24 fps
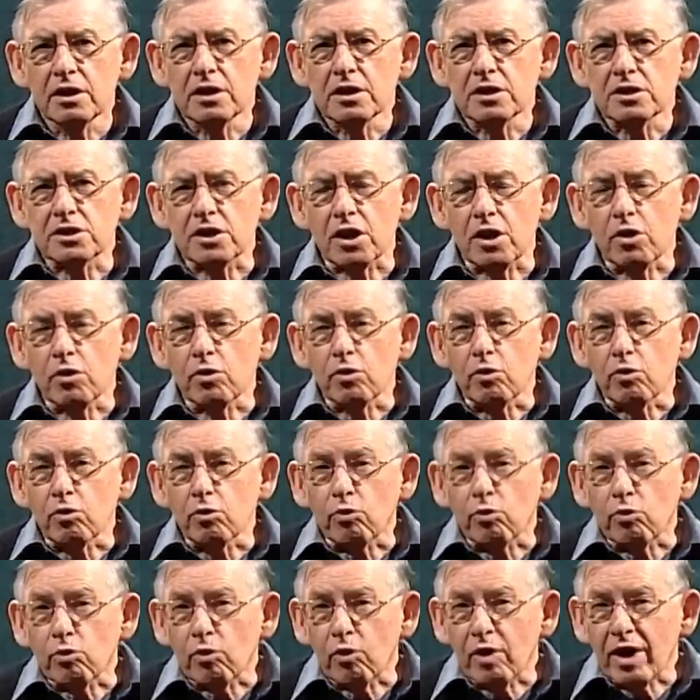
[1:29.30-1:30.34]
So
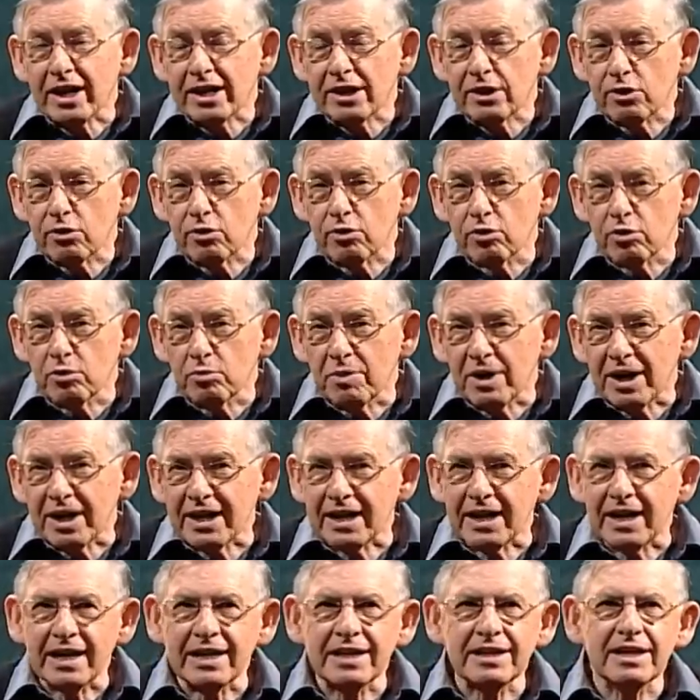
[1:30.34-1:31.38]
right through
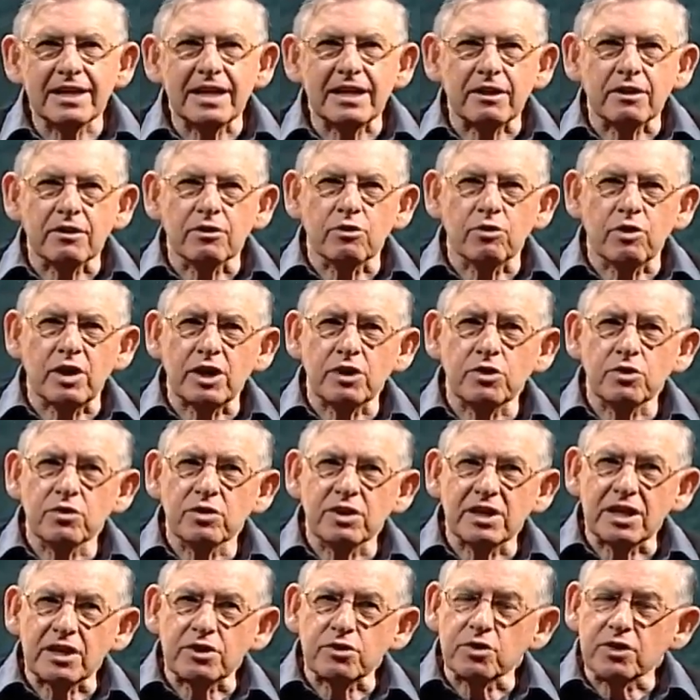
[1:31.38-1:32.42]
my undergraduate
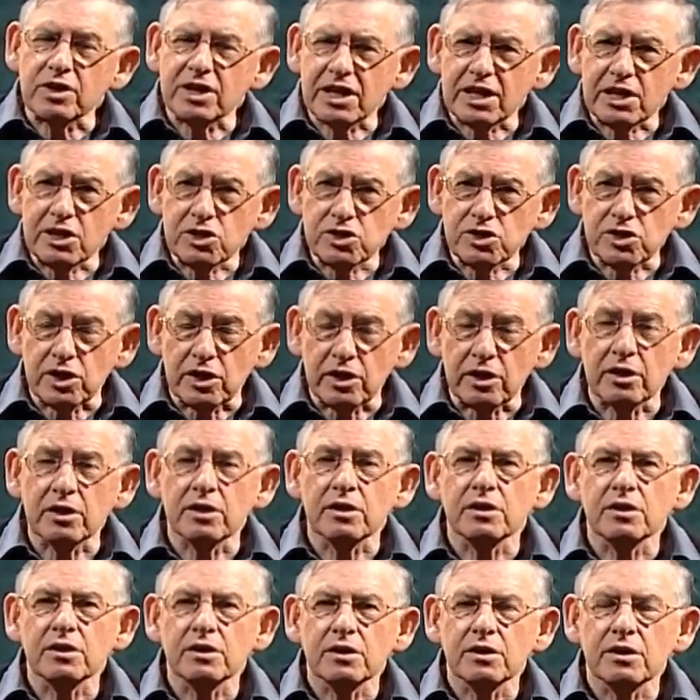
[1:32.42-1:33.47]
education,
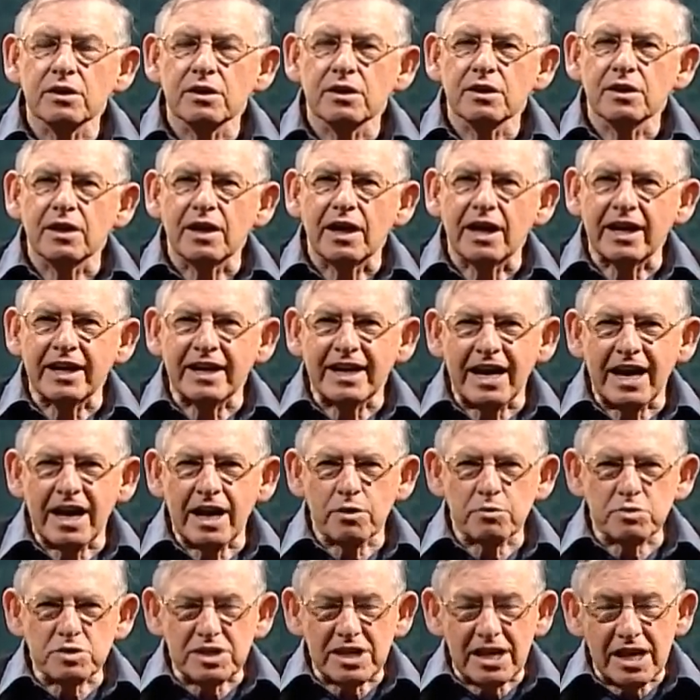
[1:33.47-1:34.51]
and I
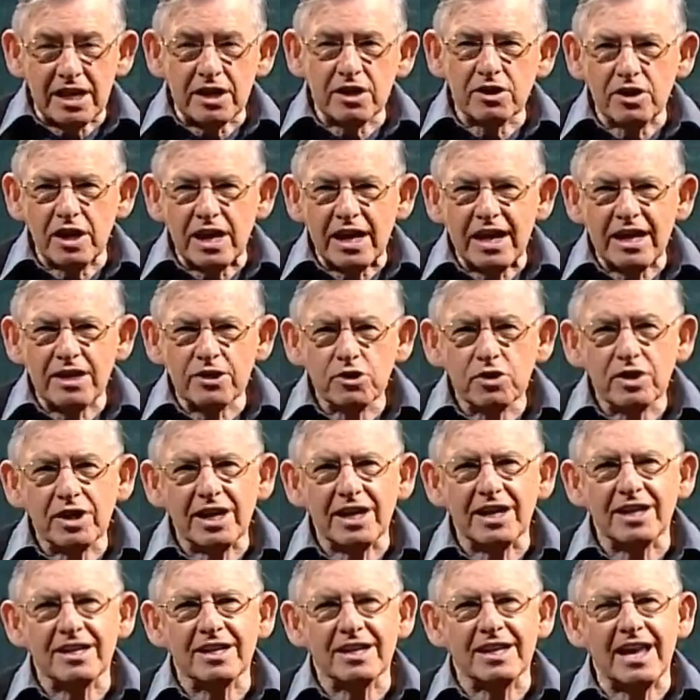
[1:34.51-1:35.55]
was
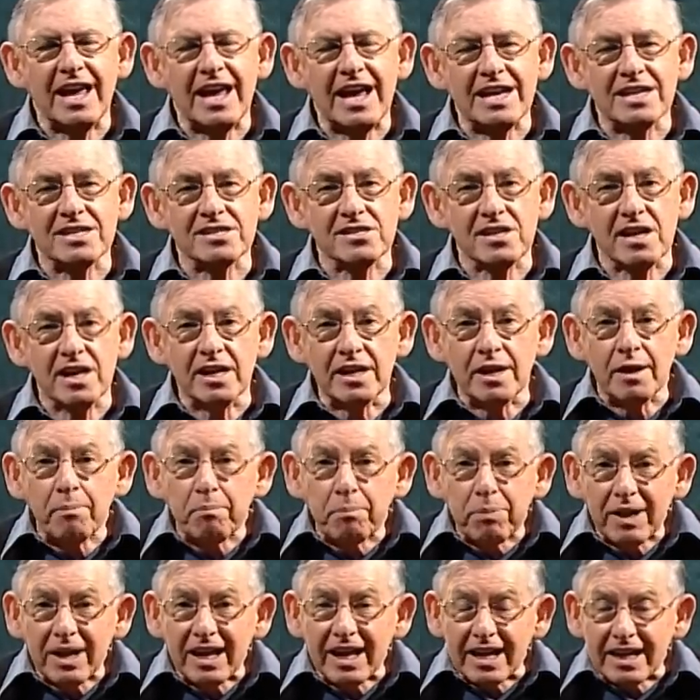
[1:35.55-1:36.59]
educated as an
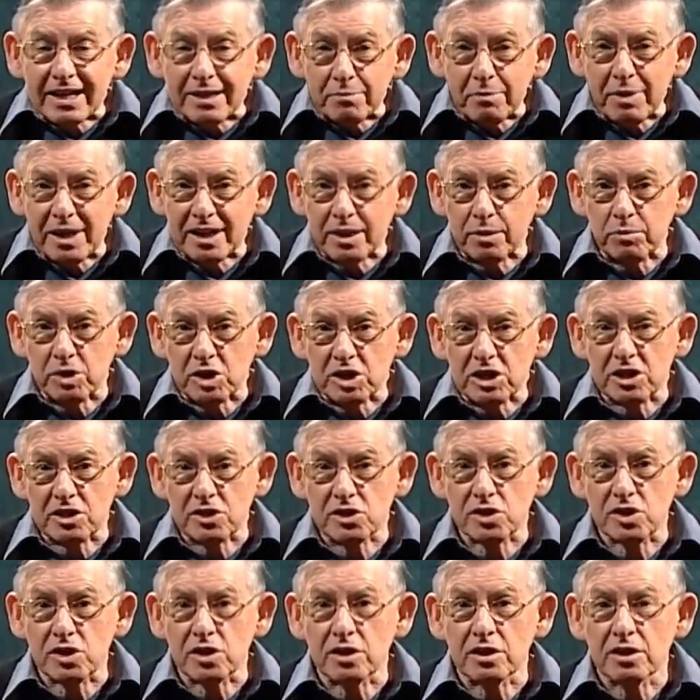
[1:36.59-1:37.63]
applied
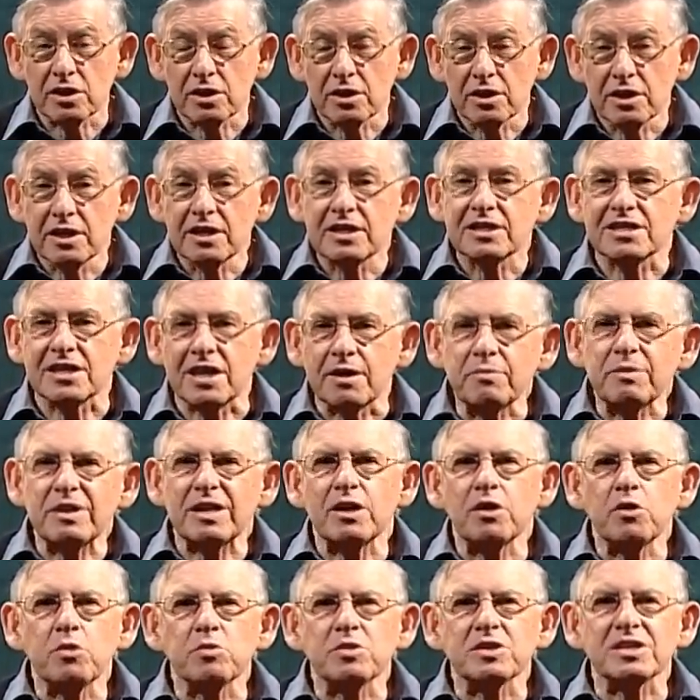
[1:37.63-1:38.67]
mathematician,
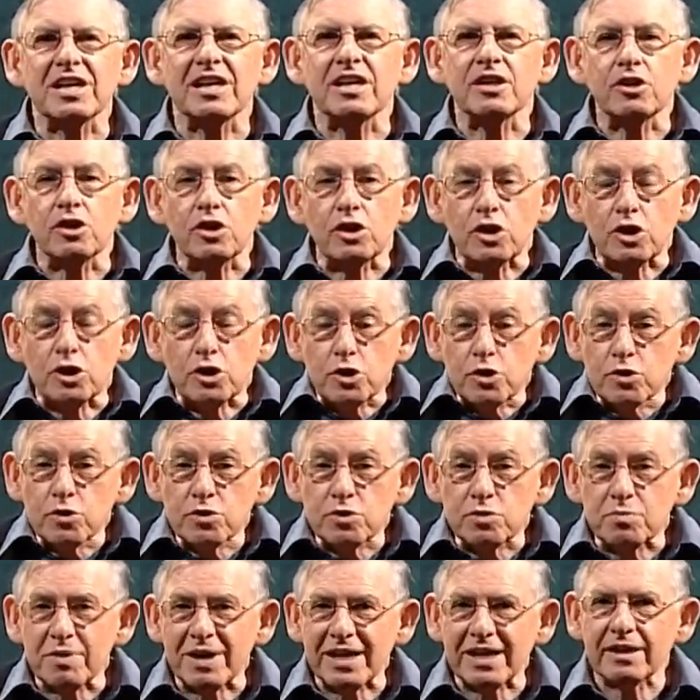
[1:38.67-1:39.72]
somebody who was going to
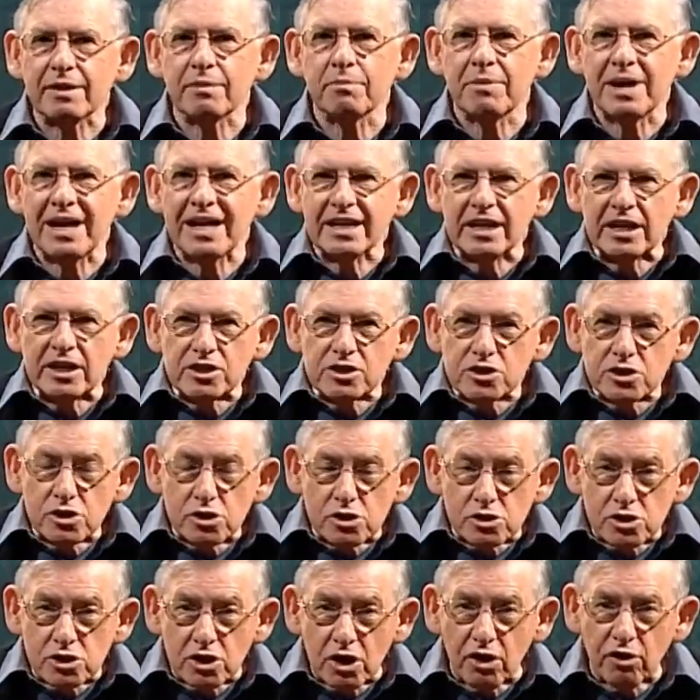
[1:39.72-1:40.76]
use mathematics to
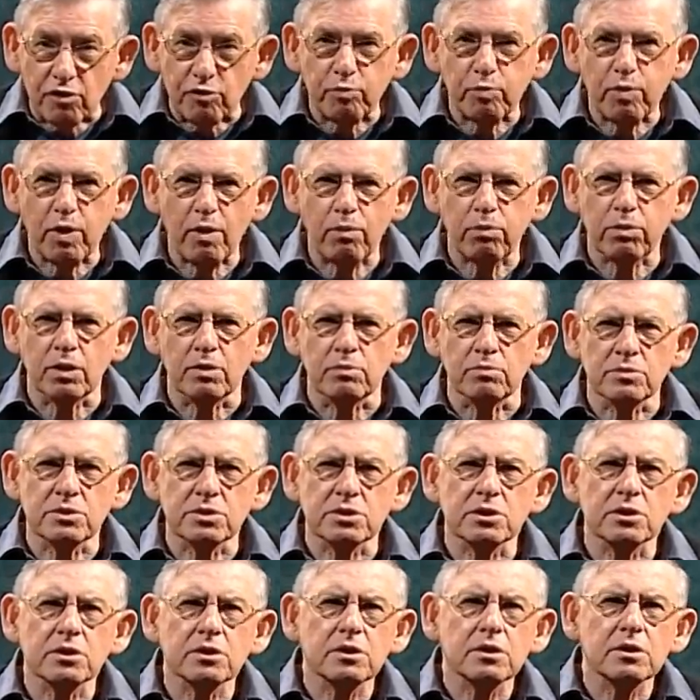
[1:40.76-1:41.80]
solve
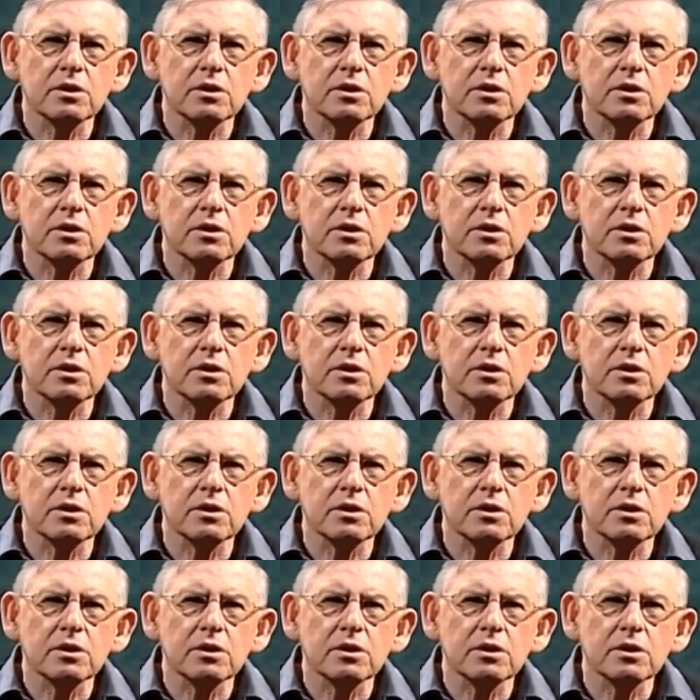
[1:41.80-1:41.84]
problems,